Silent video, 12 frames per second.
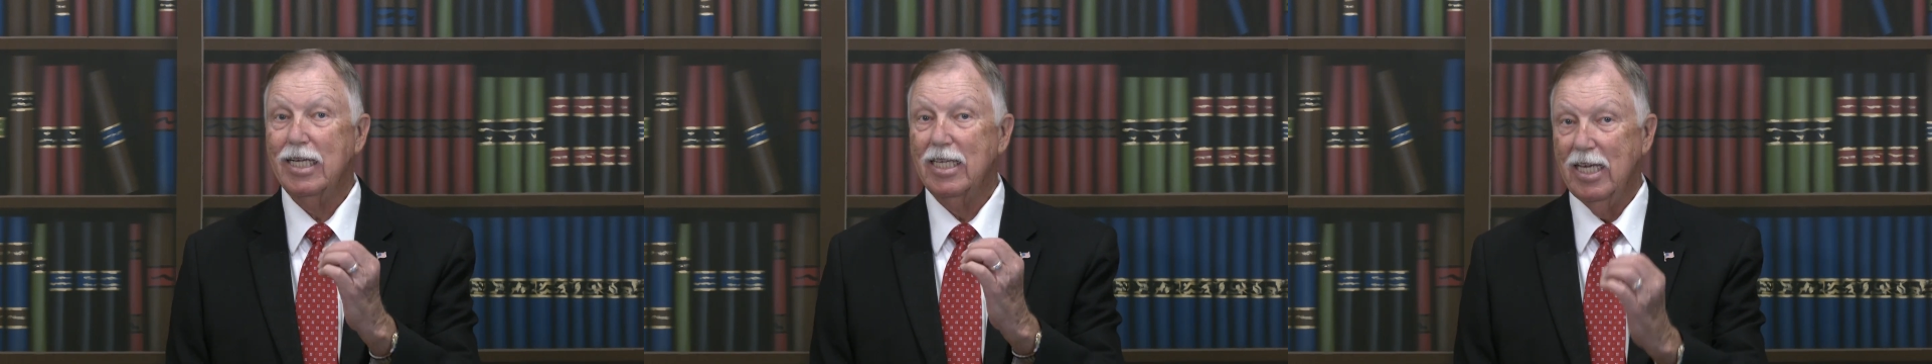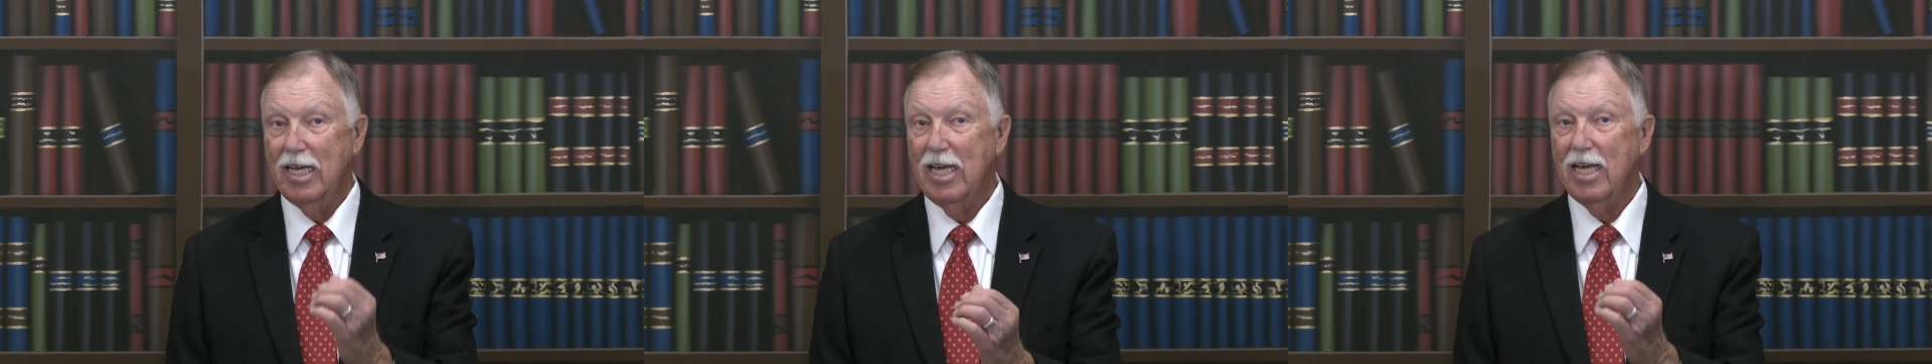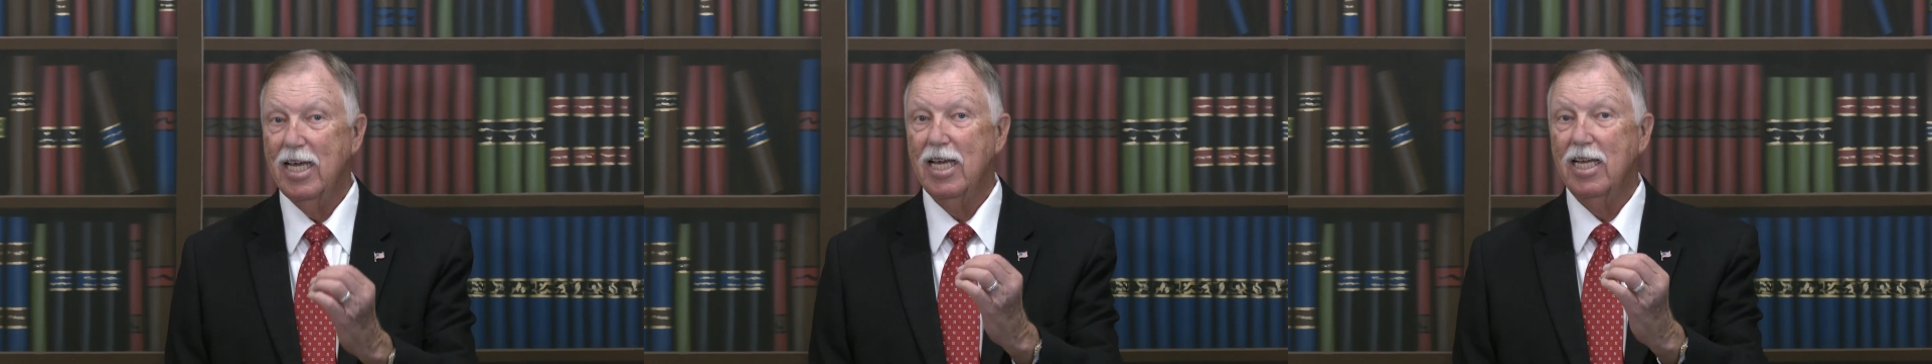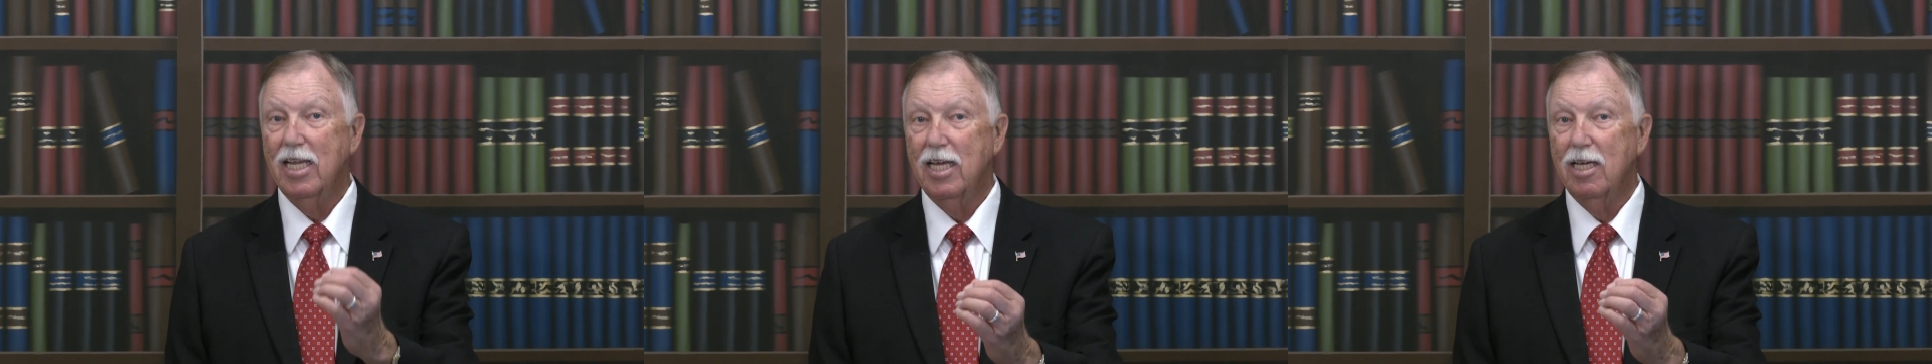to
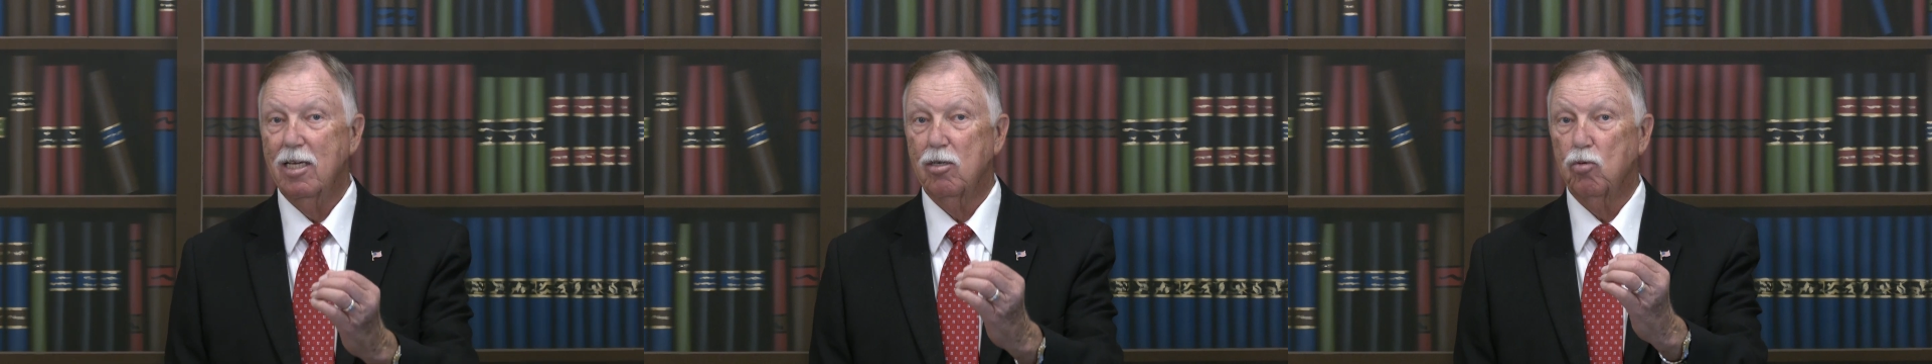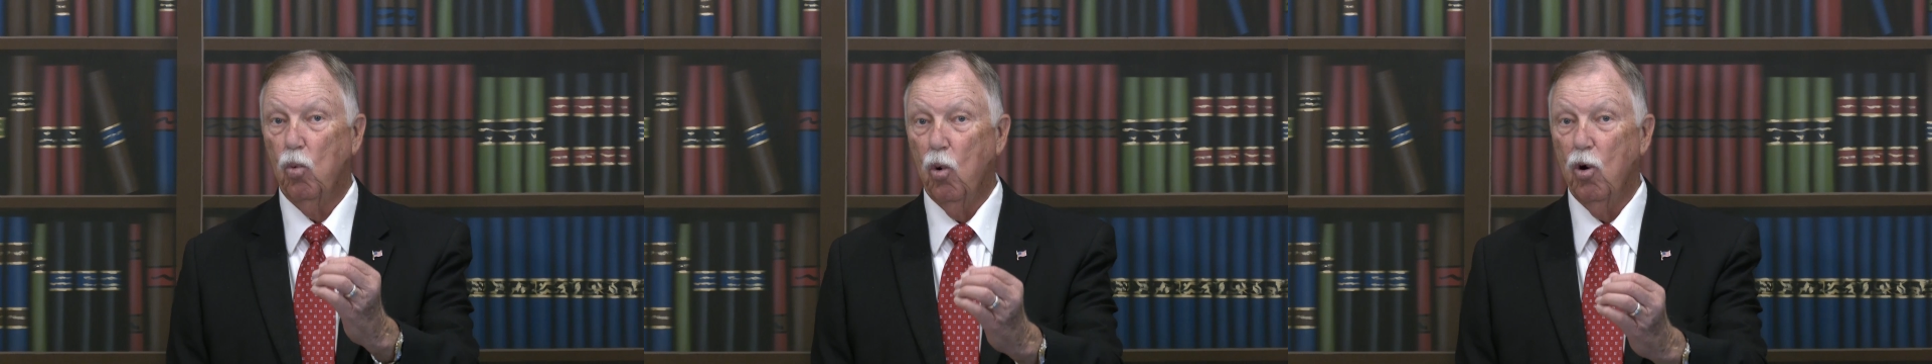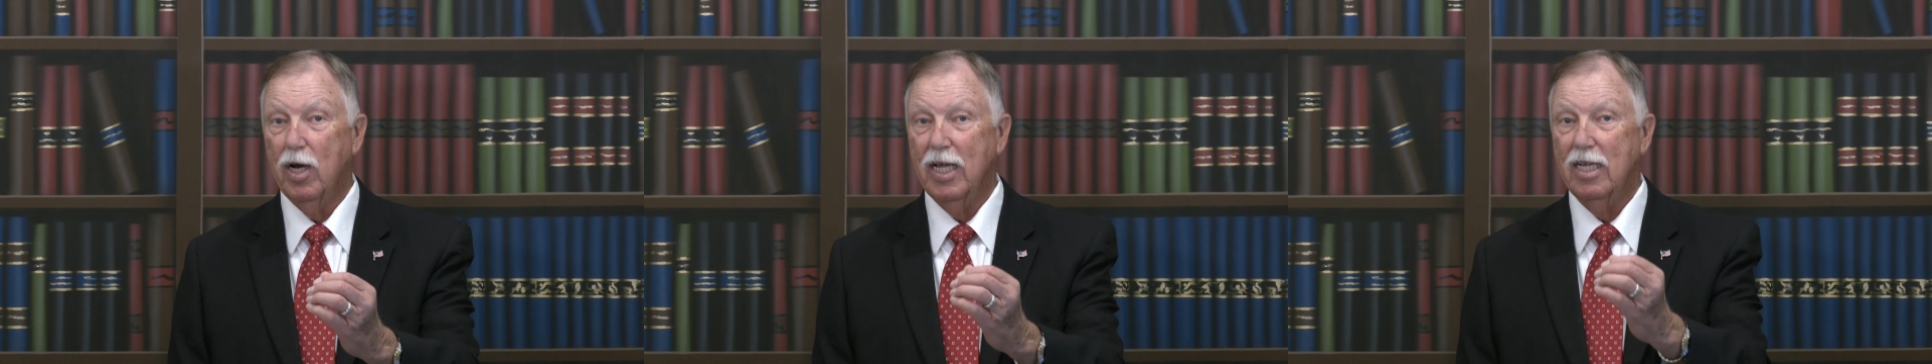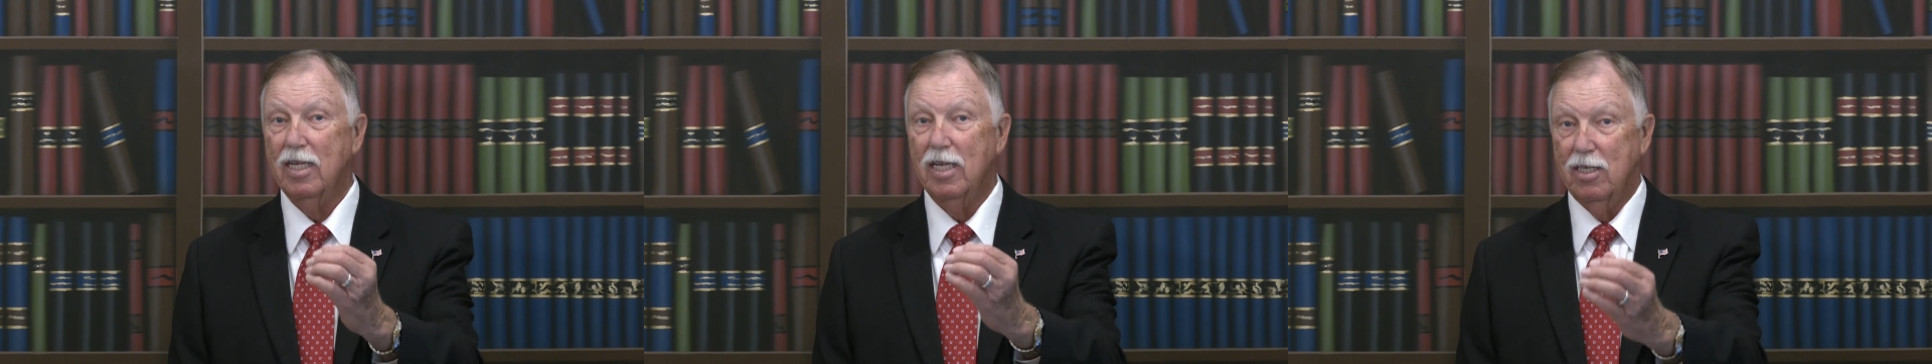heed his
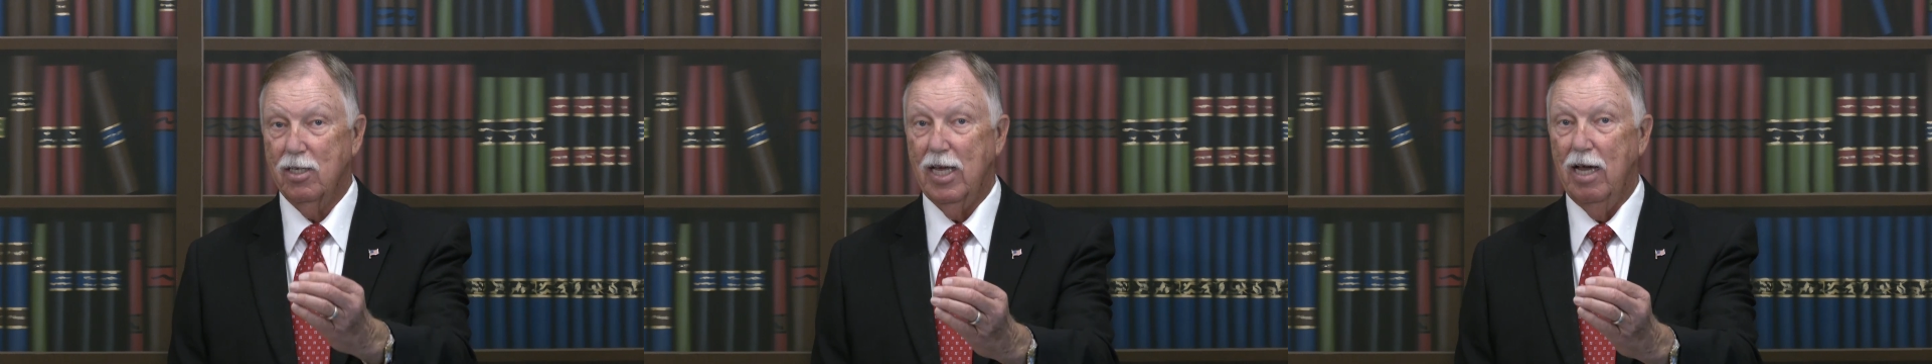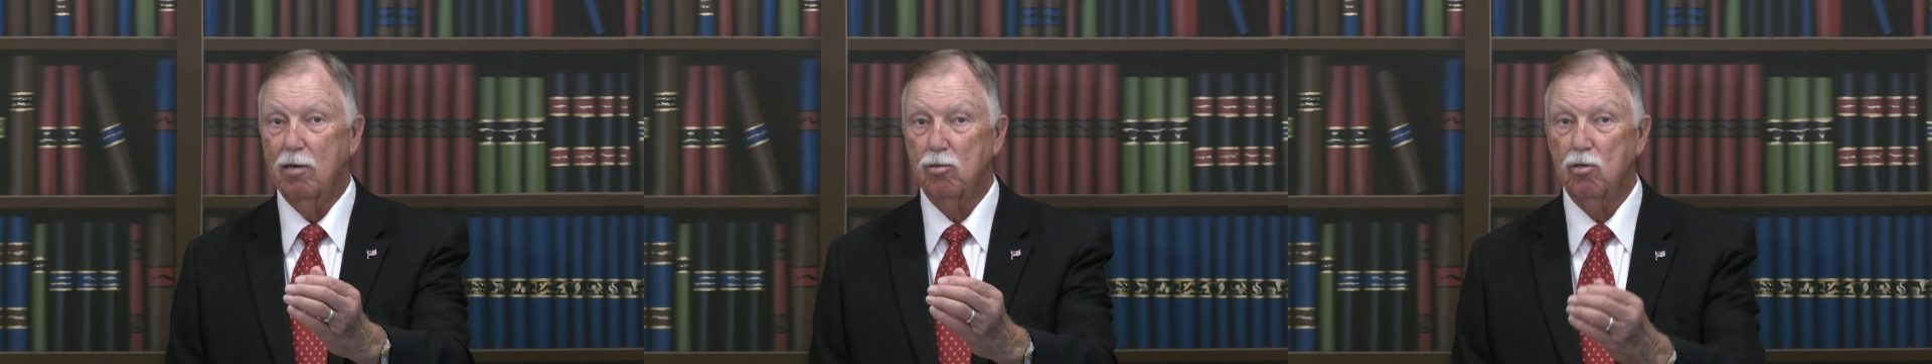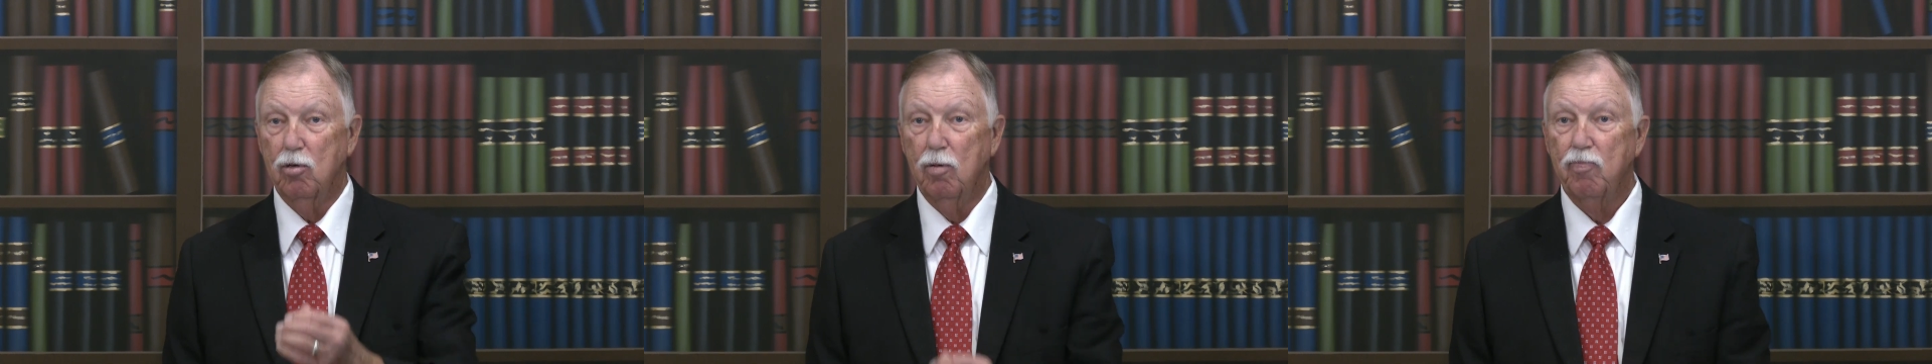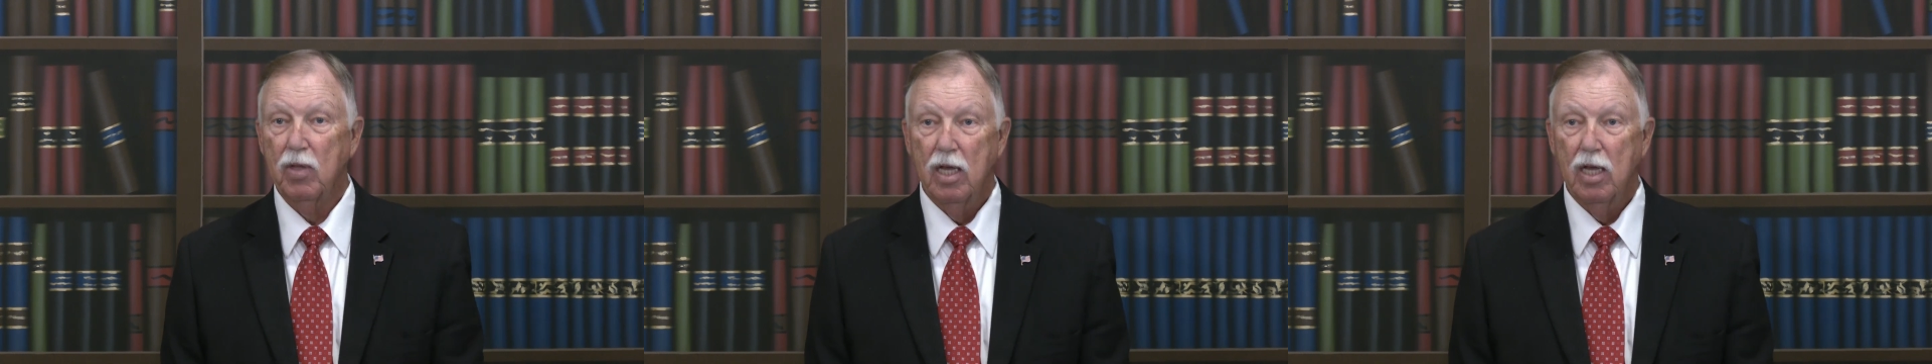warning, his counsel